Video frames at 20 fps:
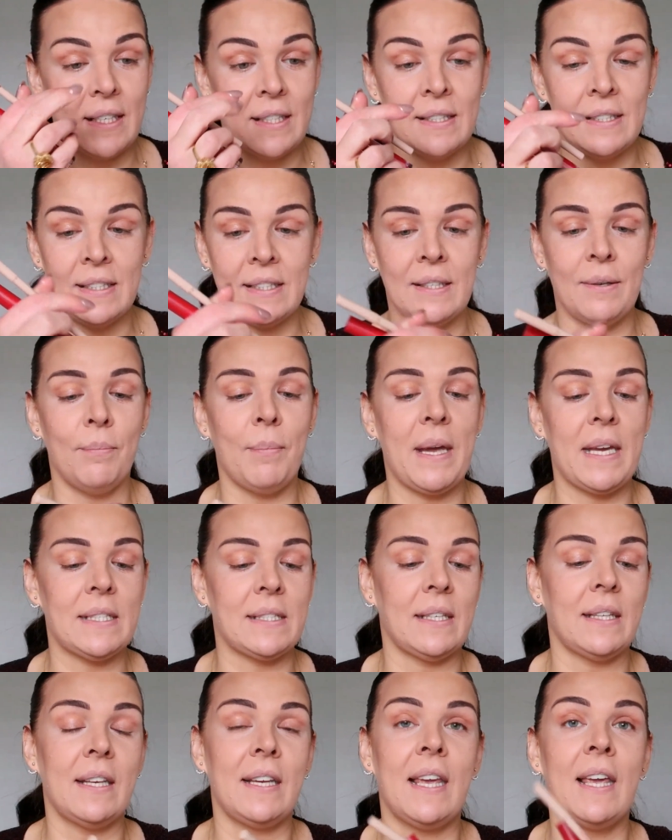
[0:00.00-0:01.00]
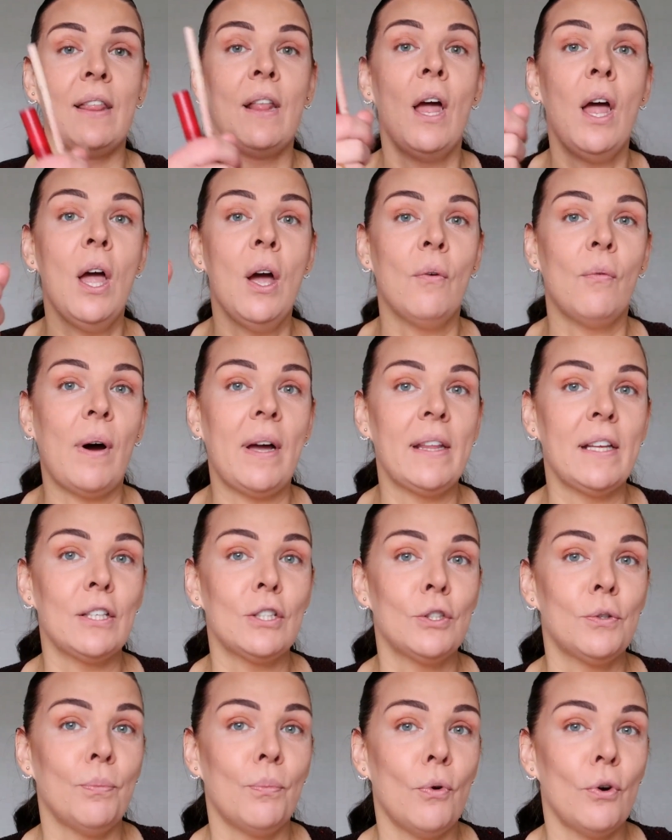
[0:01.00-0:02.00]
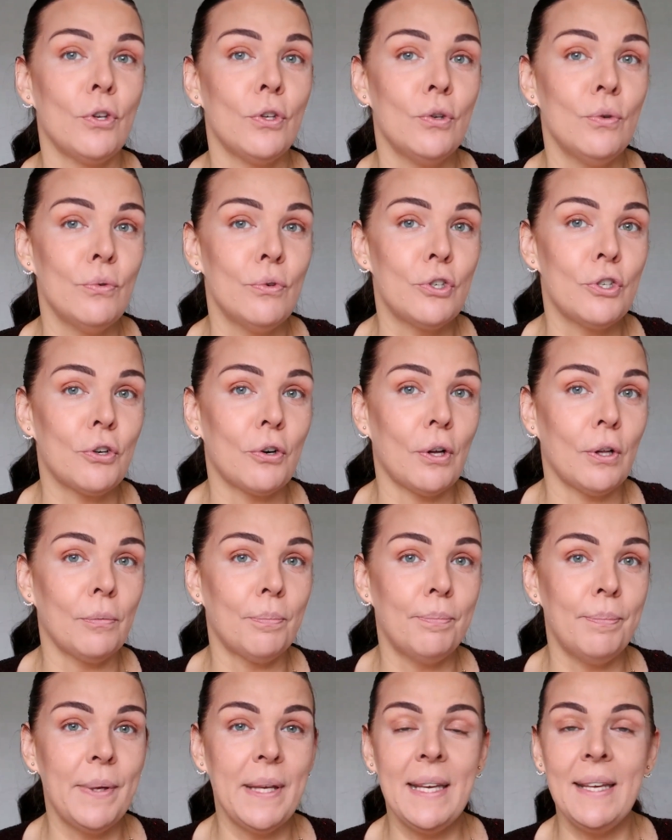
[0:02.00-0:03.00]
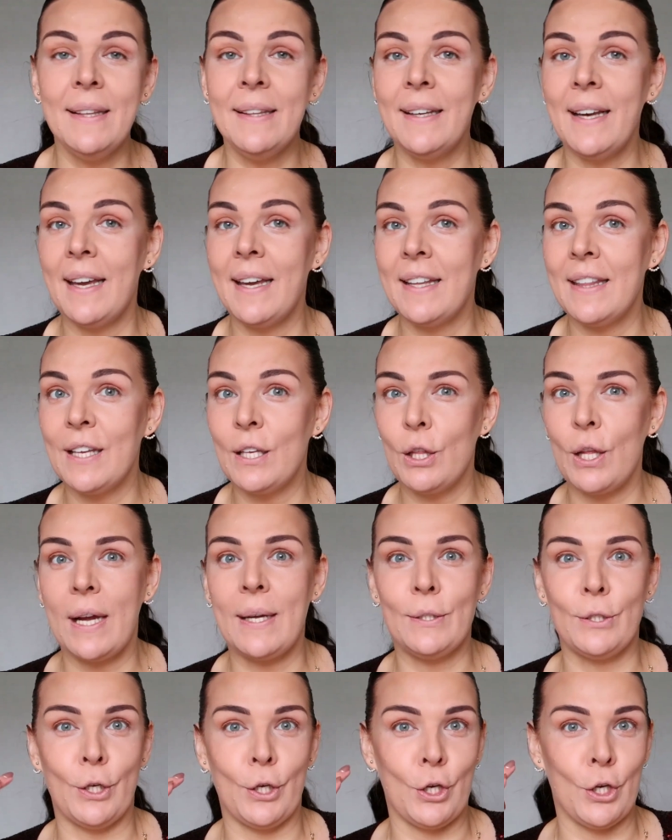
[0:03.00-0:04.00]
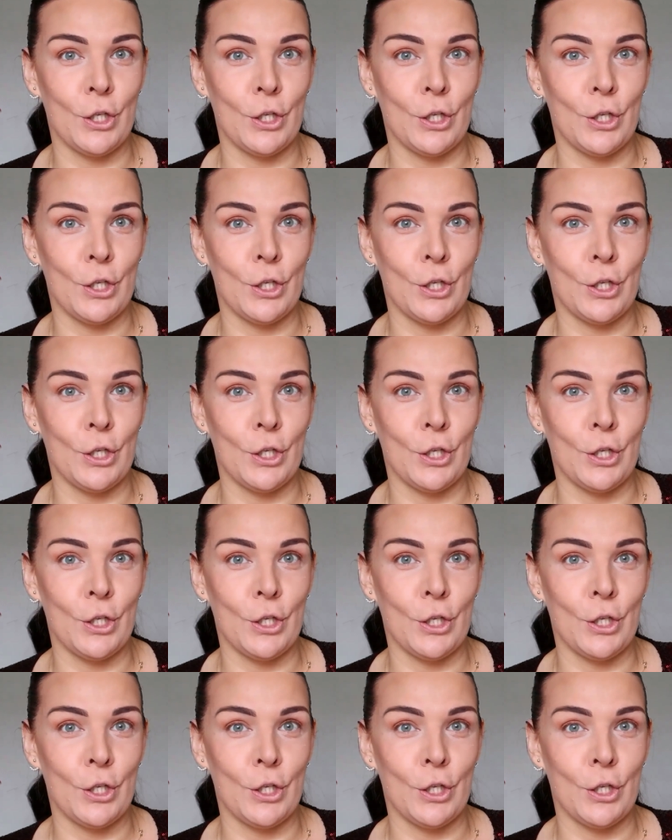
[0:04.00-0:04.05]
It's amazing. Again, one it's more neutral pink and another